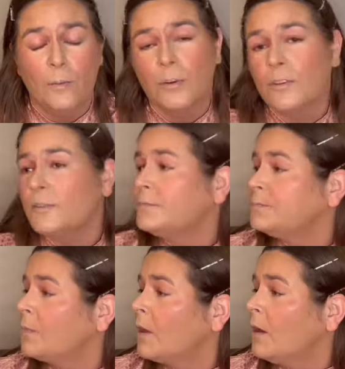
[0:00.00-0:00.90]
but
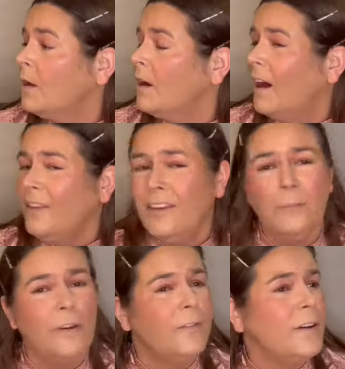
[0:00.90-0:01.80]
I think
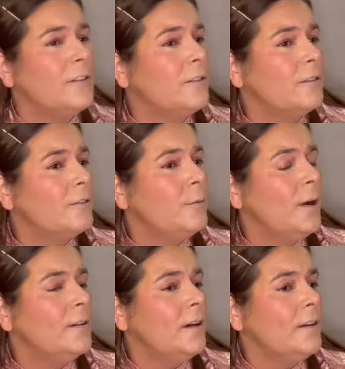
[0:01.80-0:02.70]
my face looks
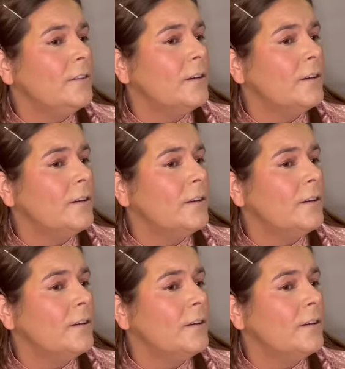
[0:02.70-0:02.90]
quite nice